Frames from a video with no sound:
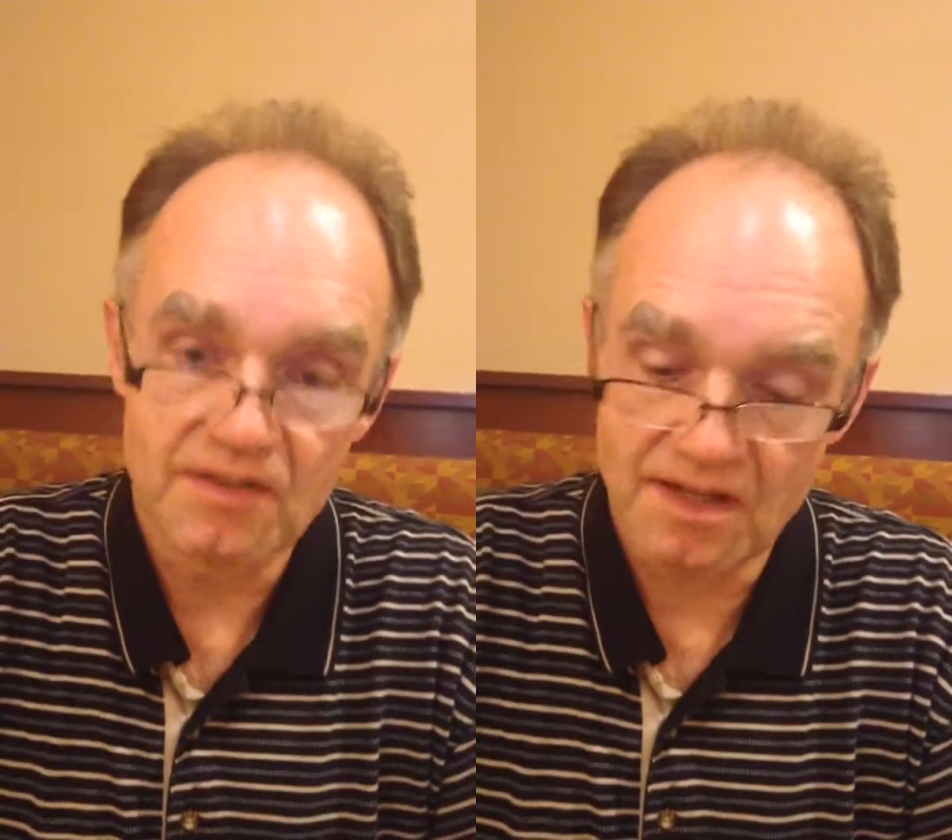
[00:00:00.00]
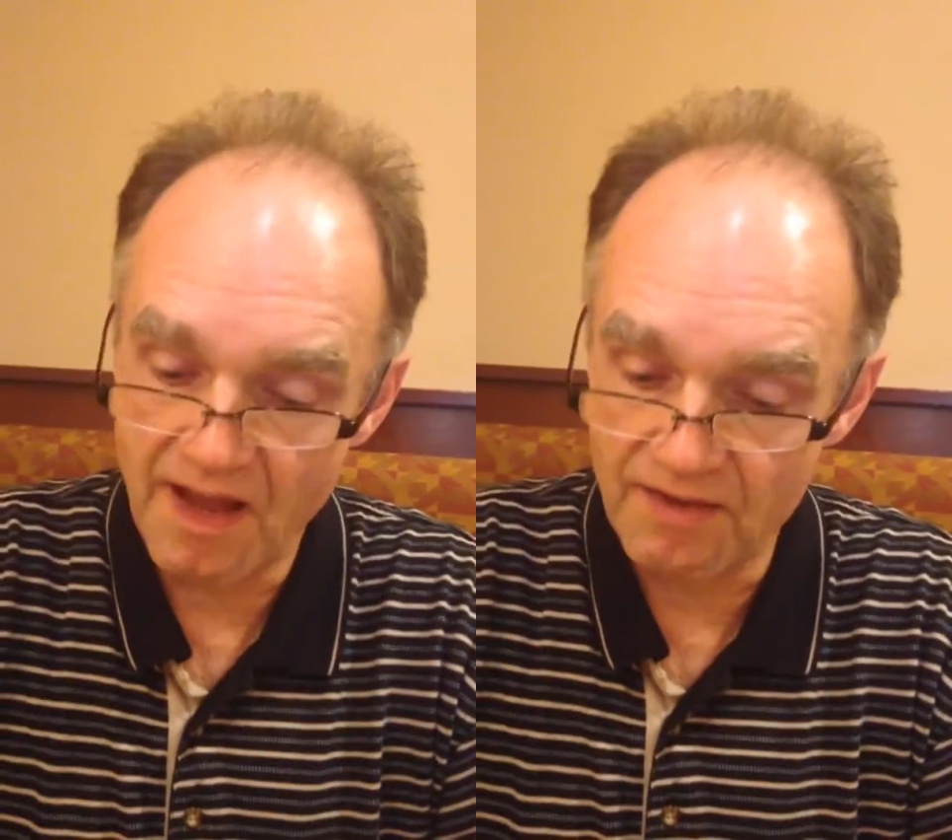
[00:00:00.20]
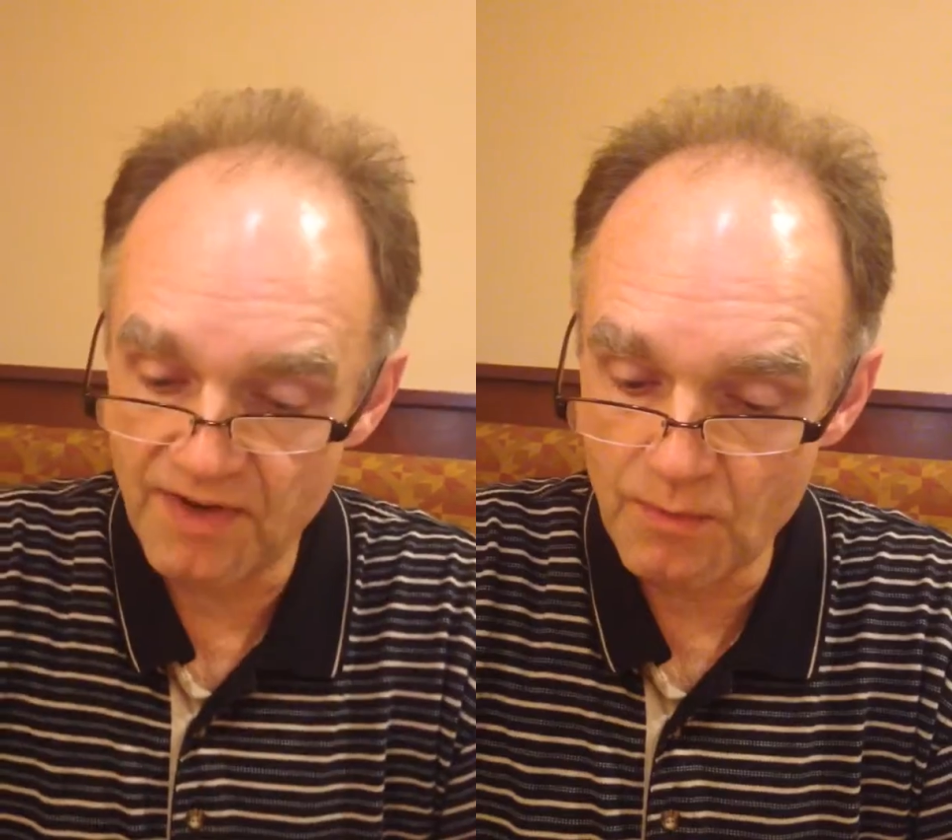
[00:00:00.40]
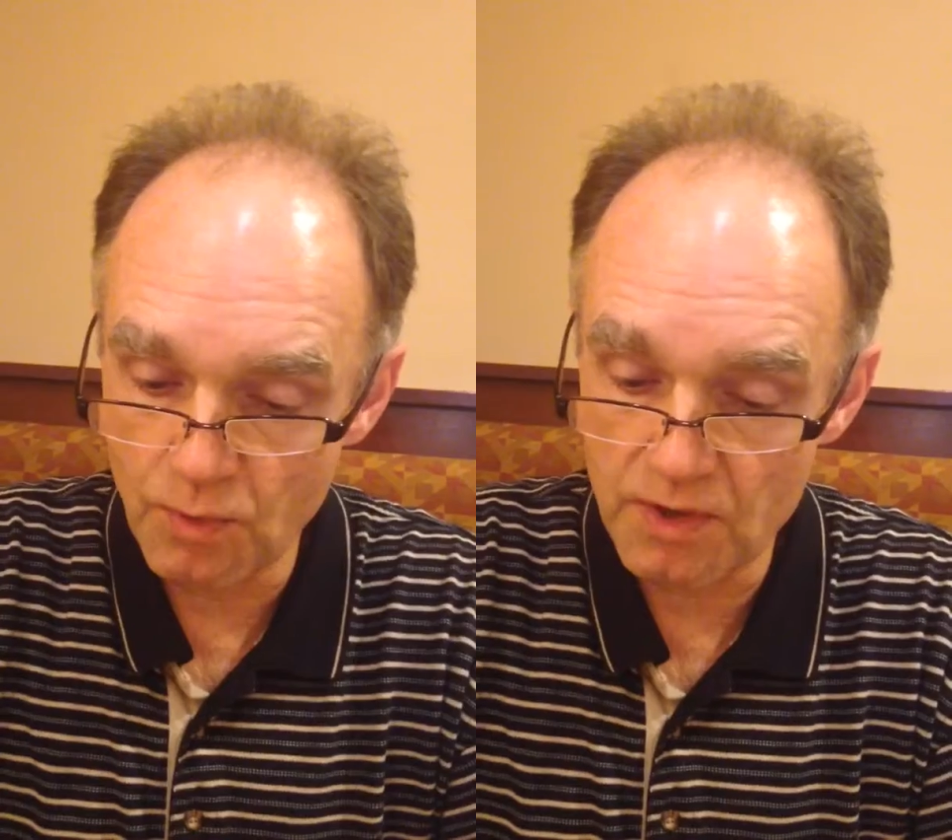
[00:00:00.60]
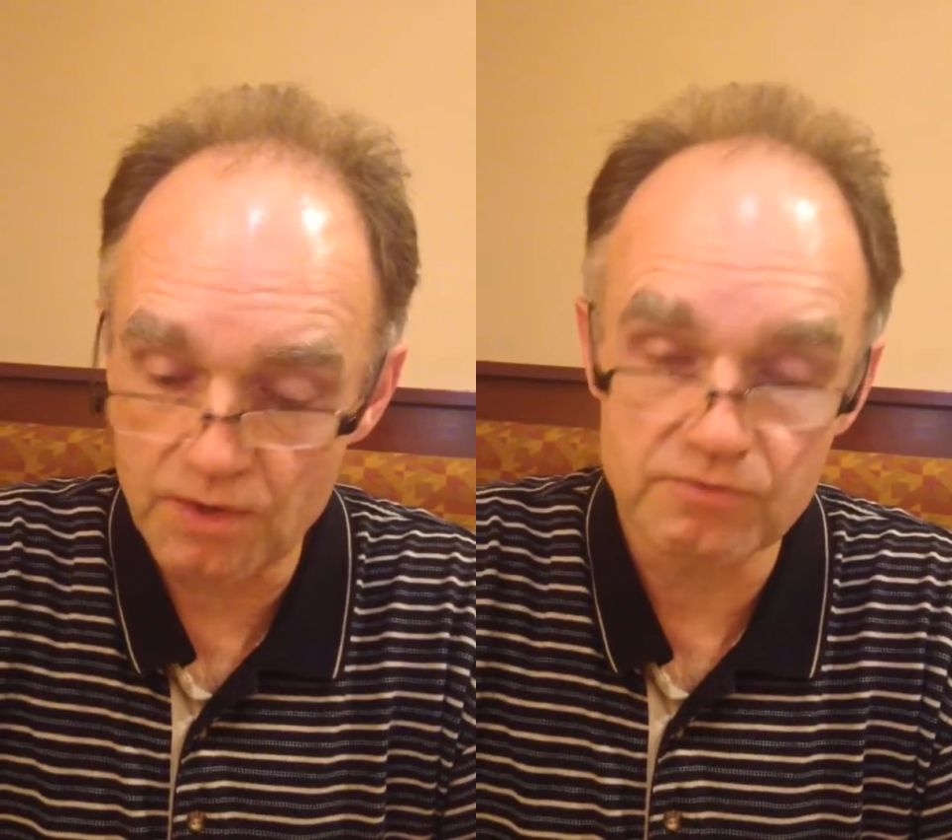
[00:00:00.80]
The cafe
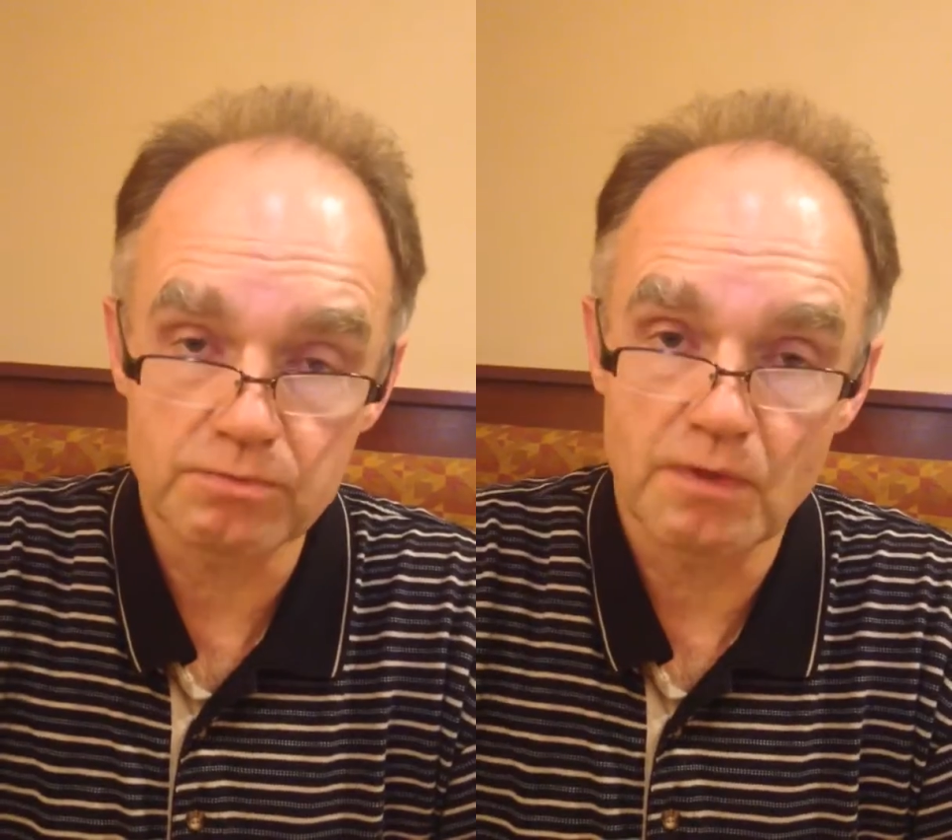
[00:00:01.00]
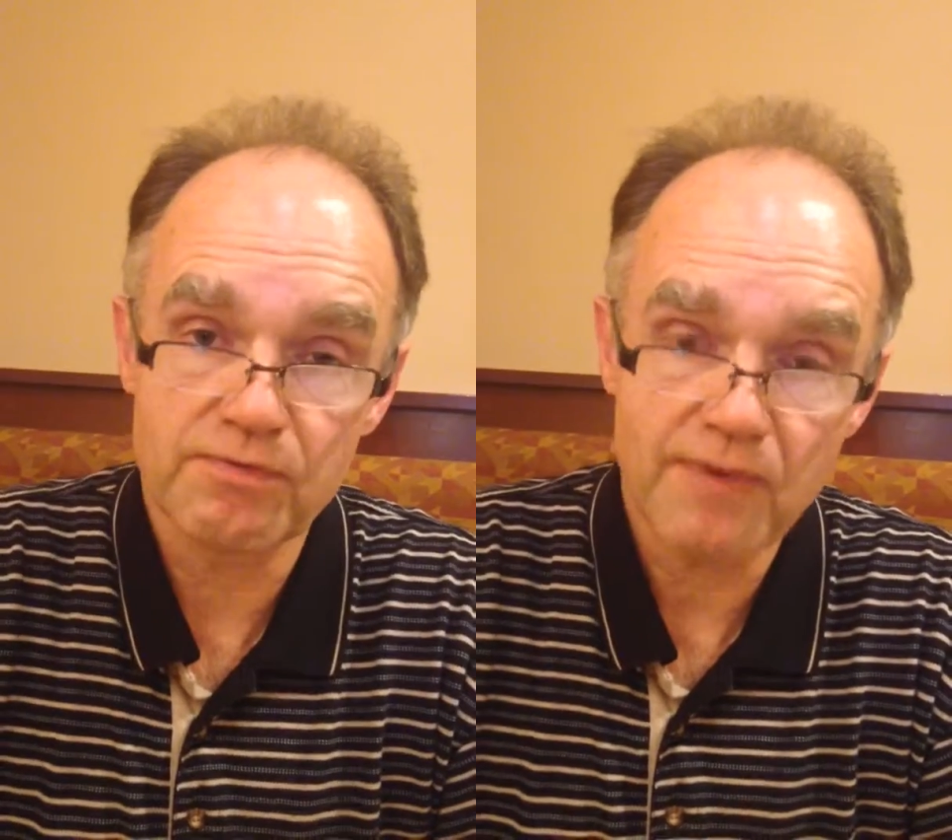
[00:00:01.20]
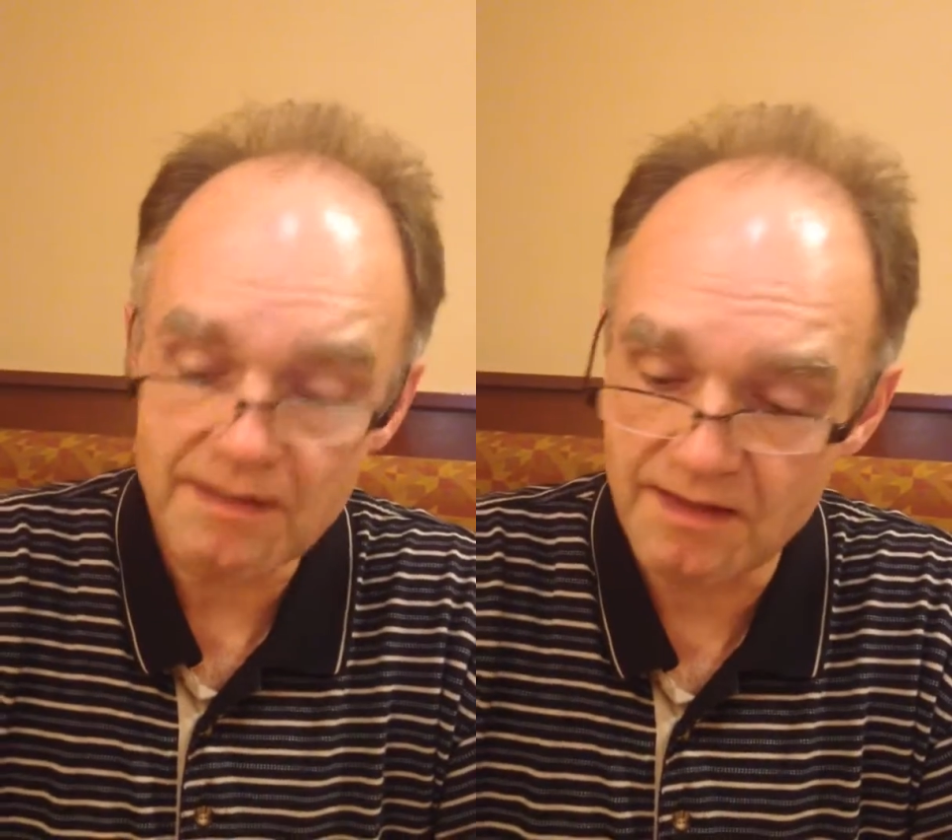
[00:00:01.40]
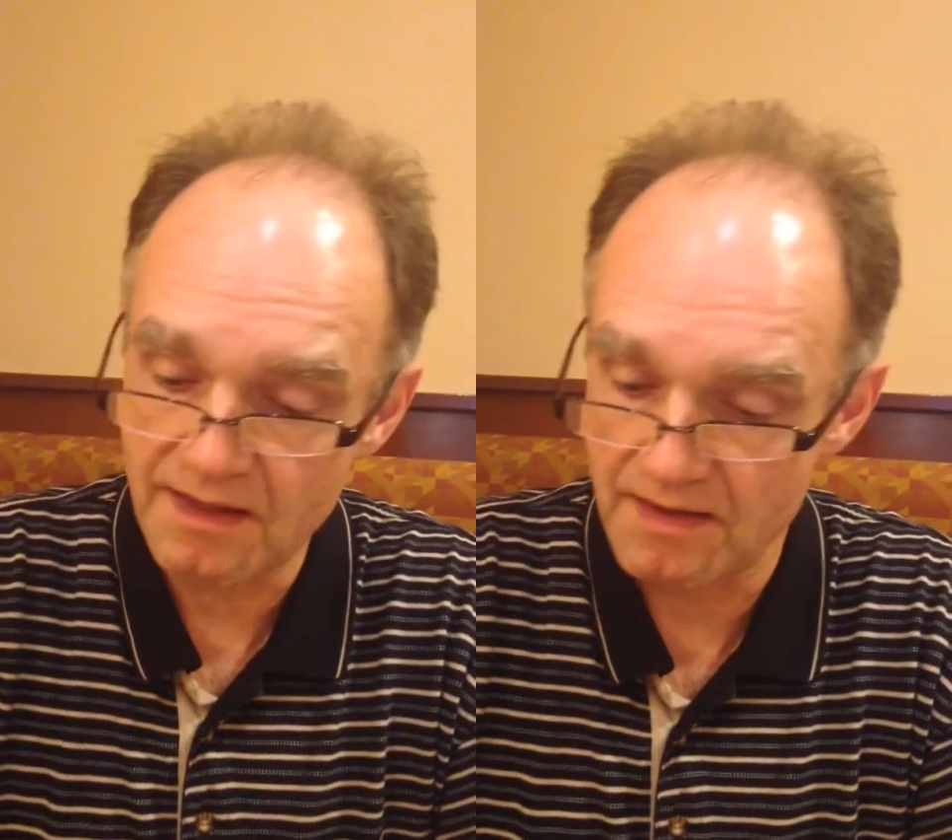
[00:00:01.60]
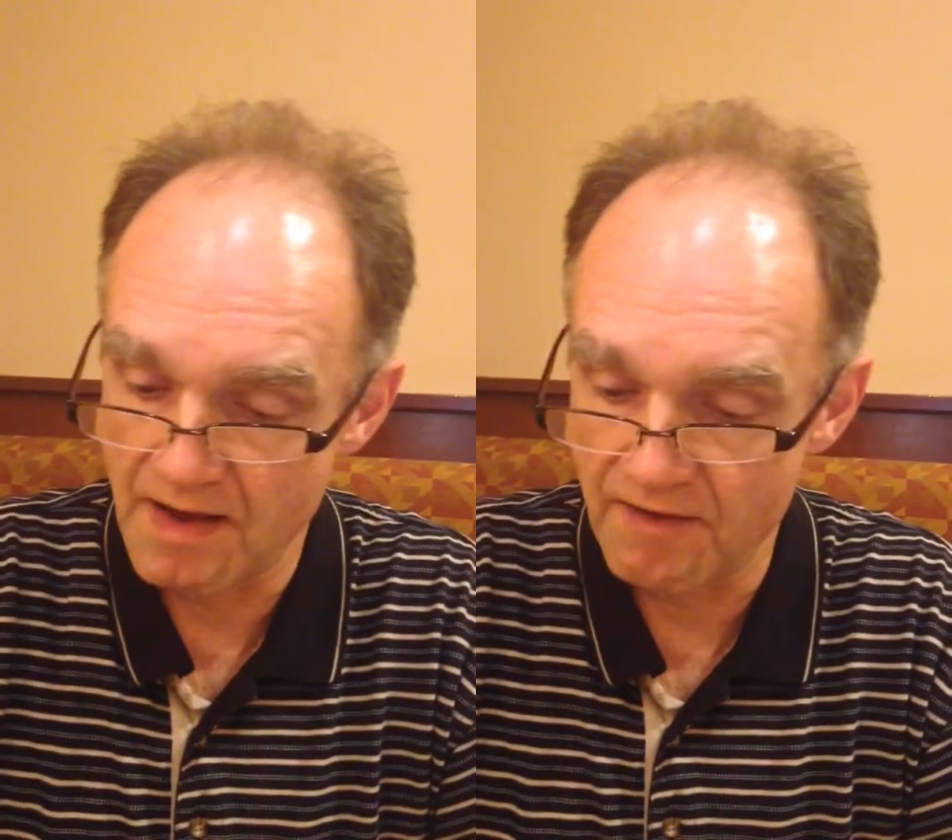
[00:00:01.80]
workers were friendly
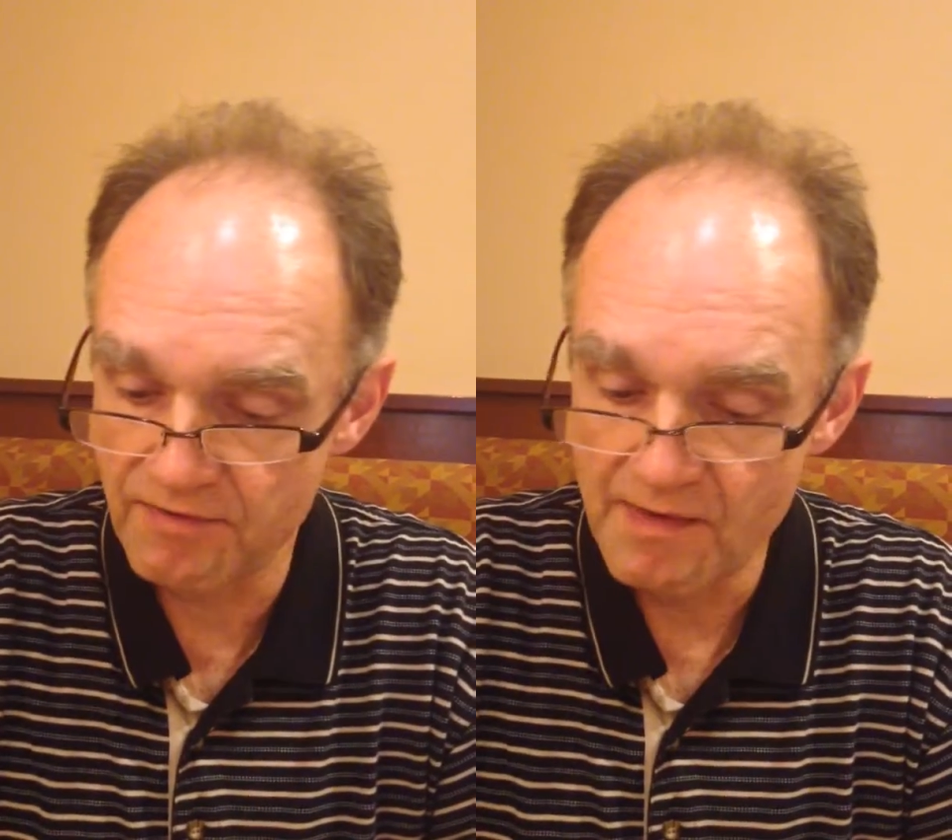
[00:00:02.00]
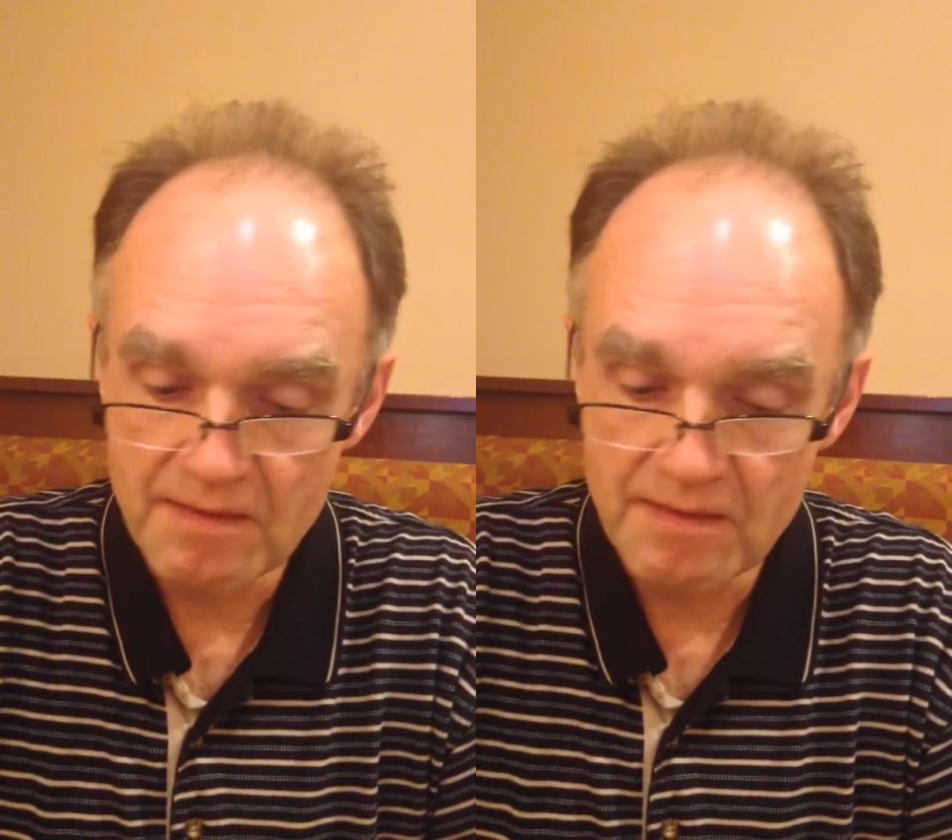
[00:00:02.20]
enough,